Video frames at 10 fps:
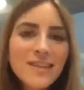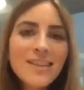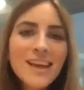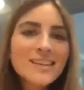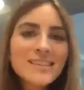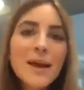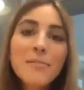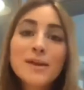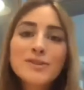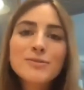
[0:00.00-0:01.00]
things that I'm
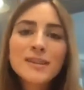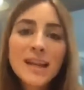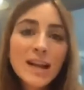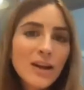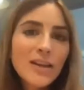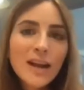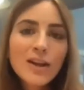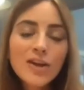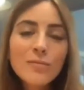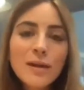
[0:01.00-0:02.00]
not doing that I
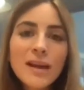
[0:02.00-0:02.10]
could be.